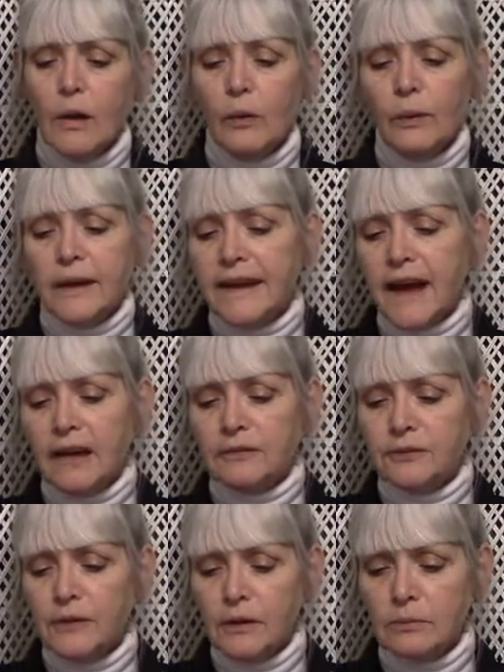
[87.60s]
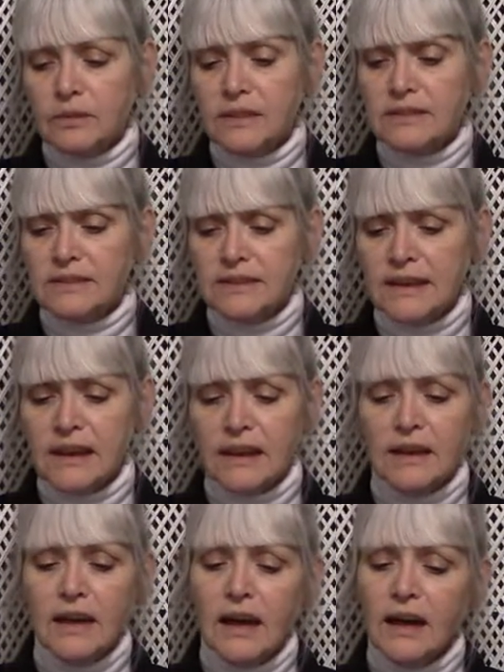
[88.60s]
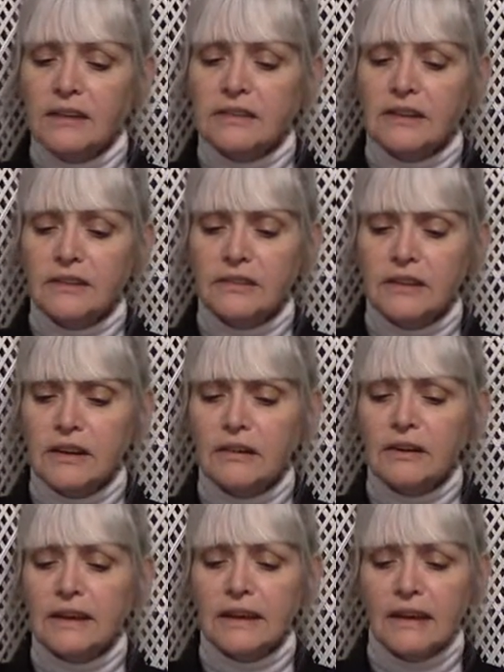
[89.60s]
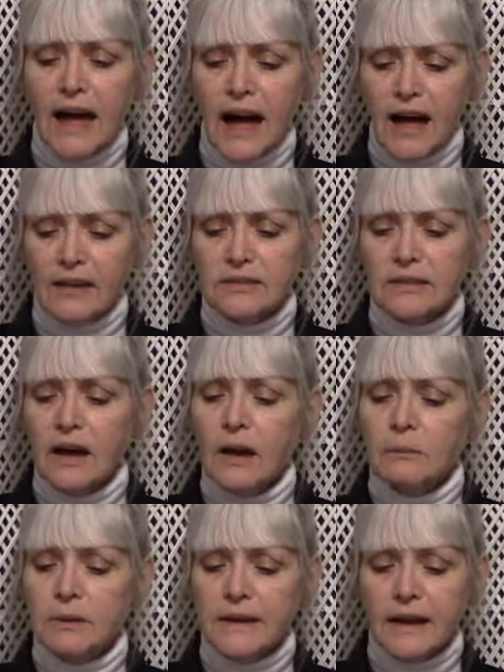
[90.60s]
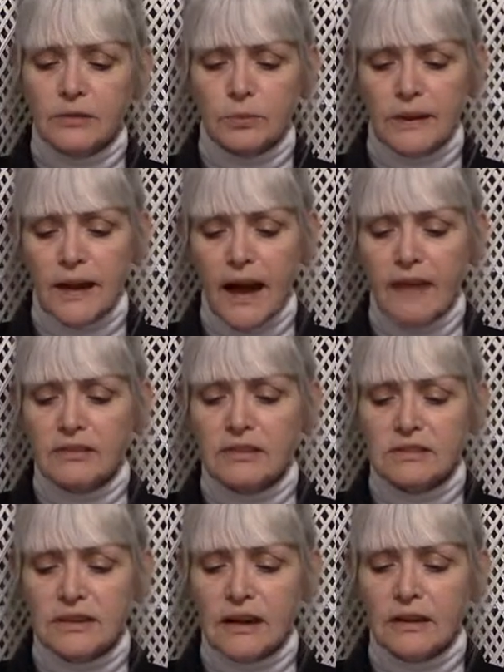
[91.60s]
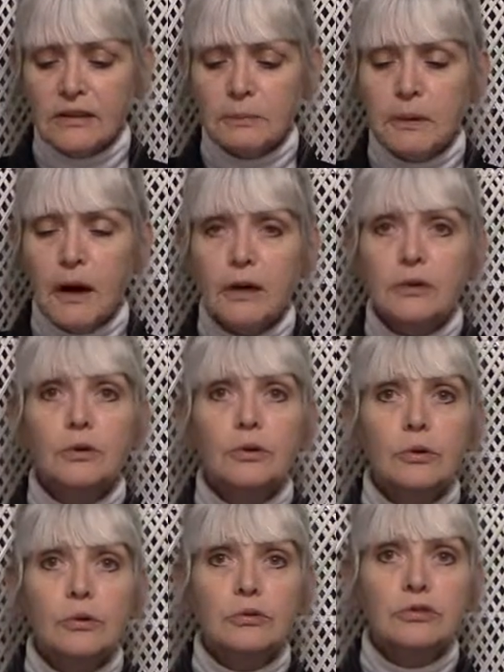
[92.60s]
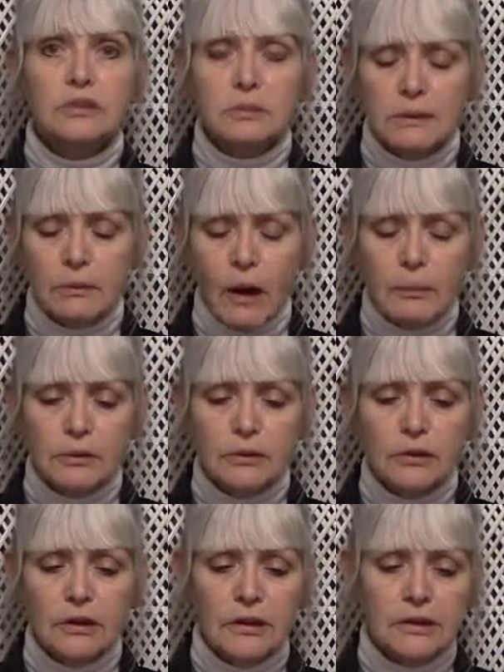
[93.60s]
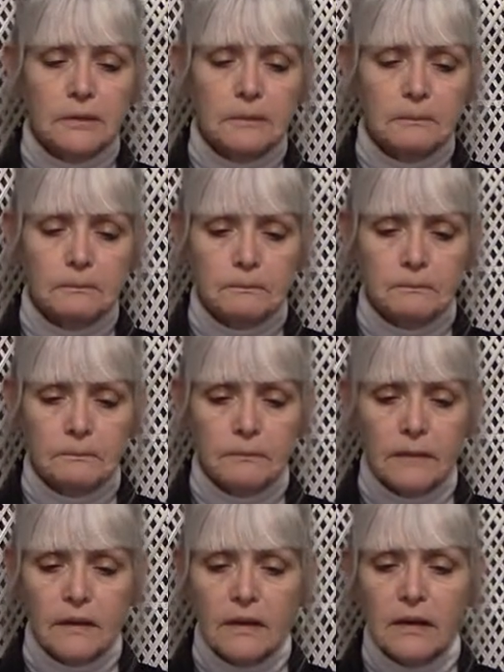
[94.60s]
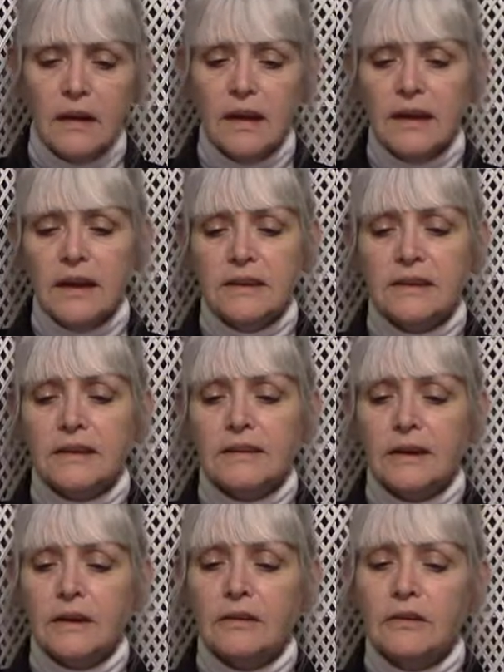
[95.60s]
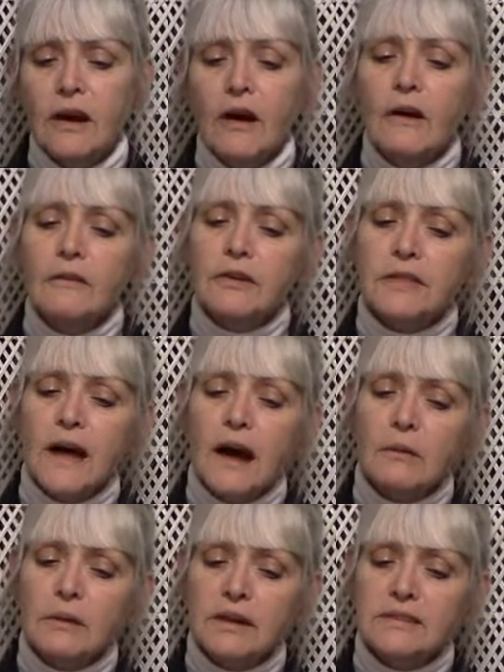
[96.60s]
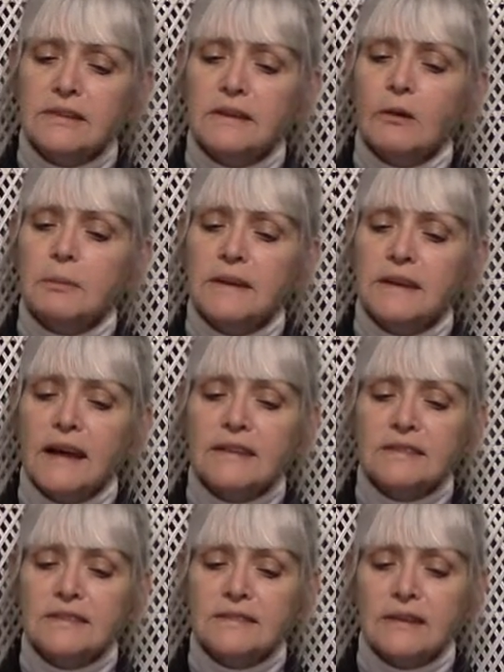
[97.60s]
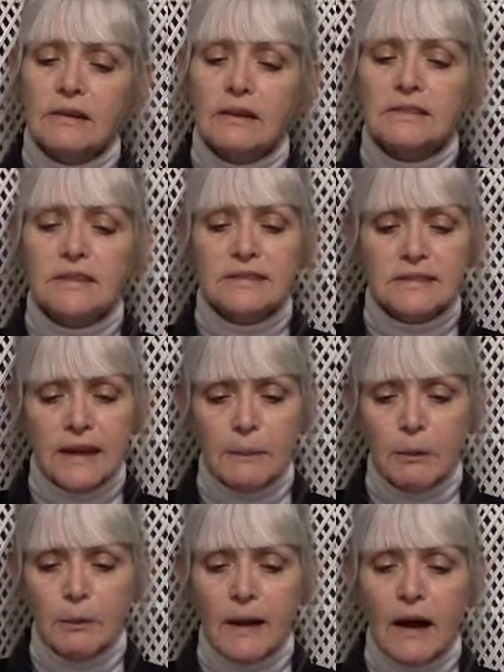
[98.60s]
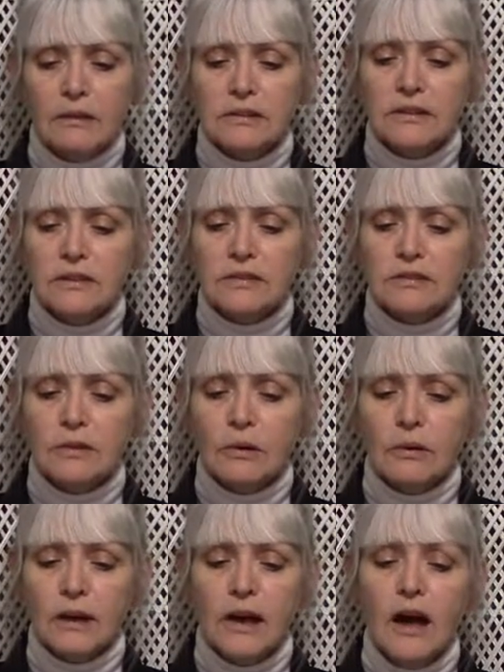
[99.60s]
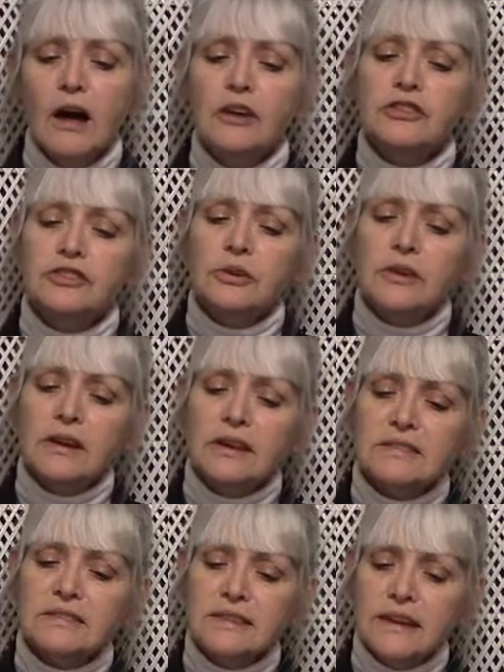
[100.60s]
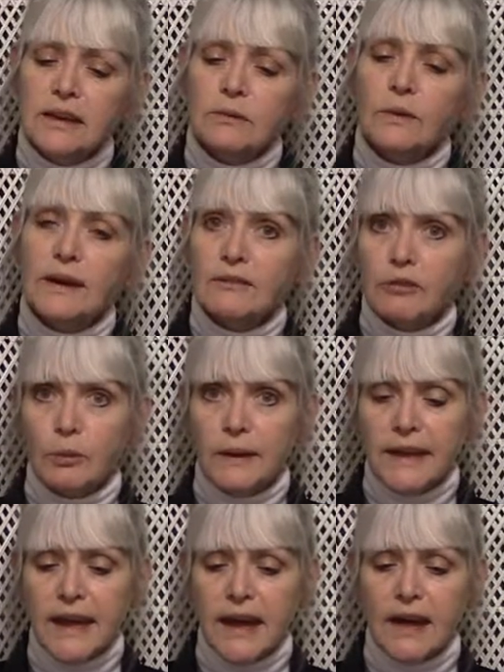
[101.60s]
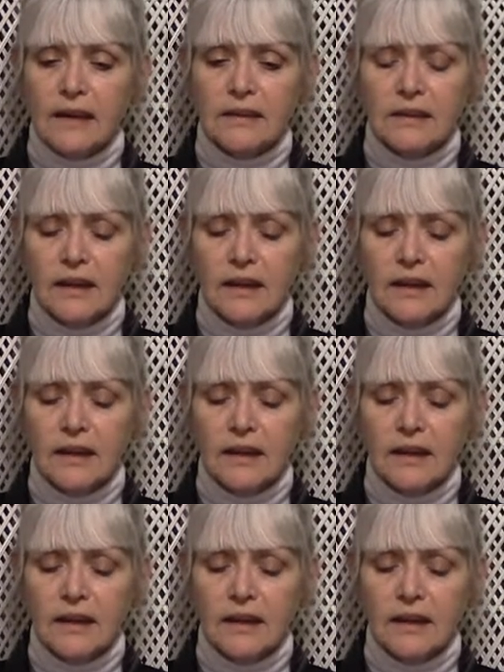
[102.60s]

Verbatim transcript: We can't film this scene until nearly last because we haven't settled upon who's to be Robin Hood. He declared, for that reason it will be necessary to skip around in the story, shooting a scene whenever we can.